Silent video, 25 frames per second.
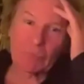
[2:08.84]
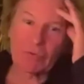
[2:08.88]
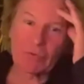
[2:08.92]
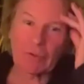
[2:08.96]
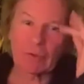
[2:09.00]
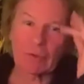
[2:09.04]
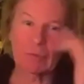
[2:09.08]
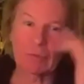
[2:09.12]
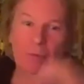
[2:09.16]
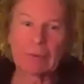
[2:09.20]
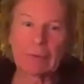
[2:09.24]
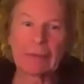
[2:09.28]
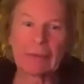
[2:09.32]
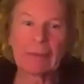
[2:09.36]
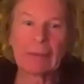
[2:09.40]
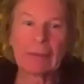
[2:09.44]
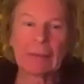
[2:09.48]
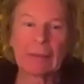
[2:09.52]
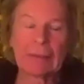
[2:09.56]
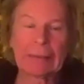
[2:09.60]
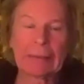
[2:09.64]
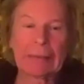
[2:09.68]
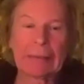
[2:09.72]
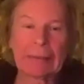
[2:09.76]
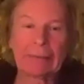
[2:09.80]
So
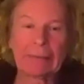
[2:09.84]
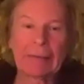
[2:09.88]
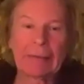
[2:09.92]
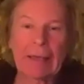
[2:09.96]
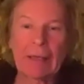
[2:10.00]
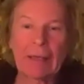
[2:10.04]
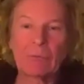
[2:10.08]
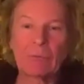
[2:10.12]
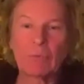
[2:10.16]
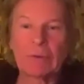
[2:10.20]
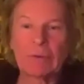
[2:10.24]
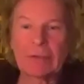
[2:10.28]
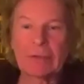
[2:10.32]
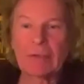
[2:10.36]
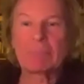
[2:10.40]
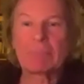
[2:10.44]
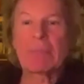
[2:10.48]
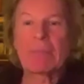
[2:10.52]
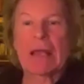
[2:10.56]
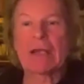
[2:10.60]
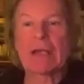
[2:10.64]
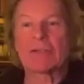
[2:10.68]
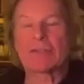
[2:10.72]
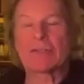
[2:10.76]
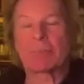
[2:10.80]
in the end, we did
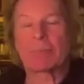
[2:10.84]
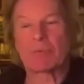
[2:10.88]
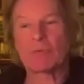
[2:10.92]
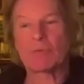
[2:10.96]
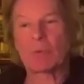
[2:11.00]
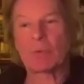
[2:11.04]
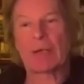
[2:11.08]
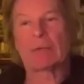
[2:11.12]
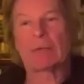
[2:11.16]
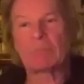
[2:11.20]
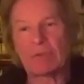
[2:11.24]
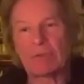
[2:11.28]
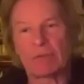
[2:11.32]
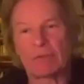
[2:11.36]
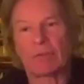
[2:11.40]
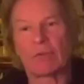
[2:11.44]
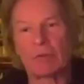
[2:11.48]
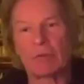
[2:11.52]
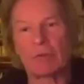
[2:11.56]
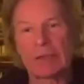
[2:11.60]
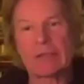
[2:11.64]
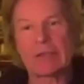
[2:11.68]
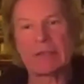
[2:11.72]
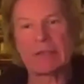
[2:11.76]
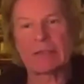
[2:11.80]
manage to persuade him to do
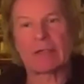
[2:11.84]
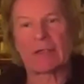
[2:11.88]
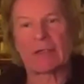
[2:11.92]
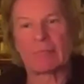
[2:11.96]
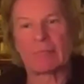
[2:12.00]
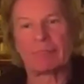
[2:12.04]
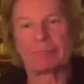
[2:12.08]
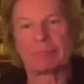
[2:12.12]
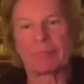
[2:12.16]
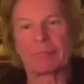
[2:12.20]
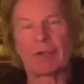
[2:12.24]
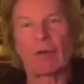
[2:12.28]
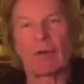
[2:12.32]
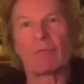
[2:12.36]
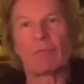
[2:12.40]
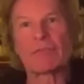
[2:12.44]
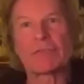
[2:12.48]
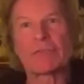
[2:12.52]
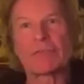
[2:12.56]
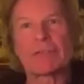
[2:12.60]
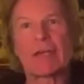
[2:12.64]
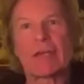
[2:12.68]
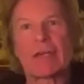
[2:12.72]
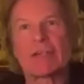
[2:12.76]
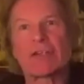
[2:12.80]
these um,
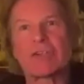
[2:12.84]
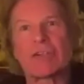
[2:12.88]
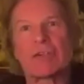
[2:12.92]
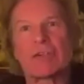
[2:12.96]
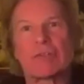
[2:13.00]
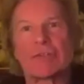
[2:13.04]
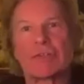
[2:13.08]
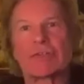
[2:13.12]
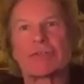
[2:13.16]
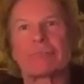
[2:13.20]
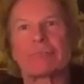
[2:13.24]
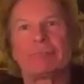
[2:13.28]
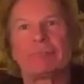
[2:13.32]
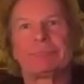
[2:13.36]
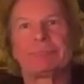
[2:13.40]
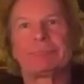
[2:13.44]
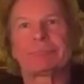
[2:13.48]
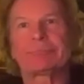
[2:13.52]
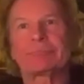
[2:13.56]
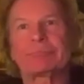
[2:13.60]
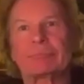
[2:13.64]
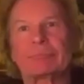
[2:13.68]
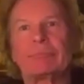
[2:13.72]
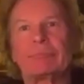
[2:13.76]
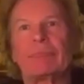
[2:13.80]
conversations
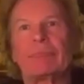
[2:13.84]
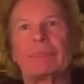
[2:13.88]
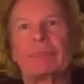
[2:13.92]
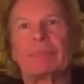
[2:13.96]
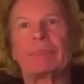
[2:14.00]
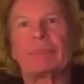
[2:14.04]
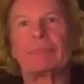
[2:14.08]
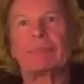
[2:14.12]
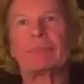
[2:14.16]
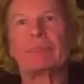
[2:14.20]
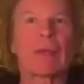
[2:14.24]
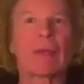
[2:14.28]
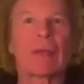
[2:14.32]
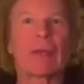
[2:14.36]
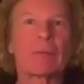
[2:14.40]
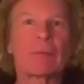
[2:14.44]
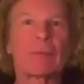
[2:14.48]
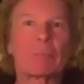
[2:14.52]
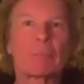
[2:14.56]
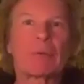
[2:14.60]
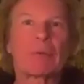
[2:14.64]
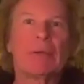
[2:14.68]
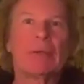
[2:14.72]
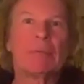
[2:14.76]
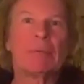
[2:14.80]
with other
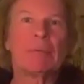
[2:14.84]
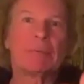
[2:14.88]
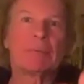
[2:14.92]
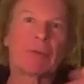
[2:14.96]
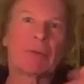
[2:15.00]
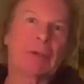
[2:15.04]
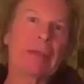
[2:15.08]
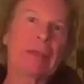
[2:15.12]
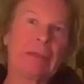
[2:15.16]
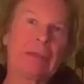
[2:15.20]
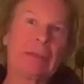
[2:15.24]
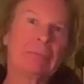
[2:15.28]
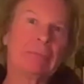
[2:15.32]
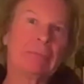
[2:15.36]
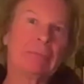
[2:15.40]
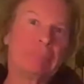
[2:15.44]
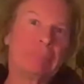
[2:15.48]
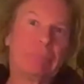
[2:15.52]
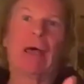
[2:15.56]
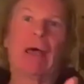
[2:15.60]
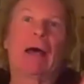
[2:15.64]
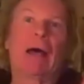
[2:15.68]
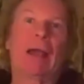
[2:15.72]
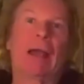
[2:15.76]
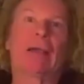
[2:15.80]
people that he
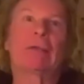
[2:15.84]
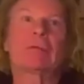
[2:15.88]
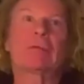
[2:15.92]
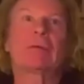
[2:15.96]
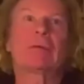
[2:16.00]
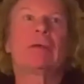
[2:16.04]
liked.